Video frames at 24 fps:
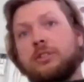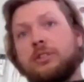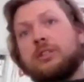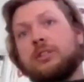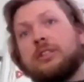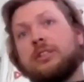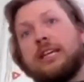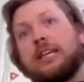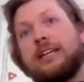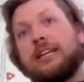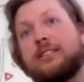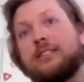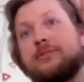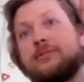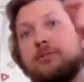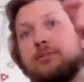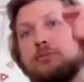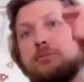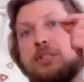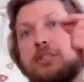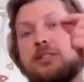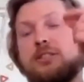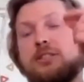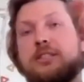takes from
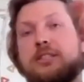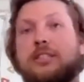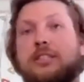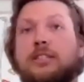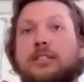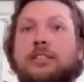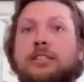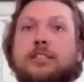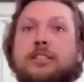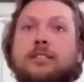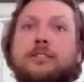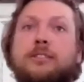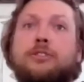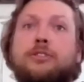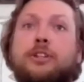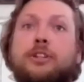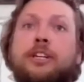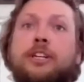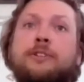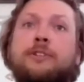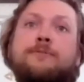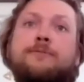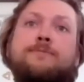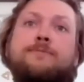this
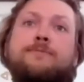tree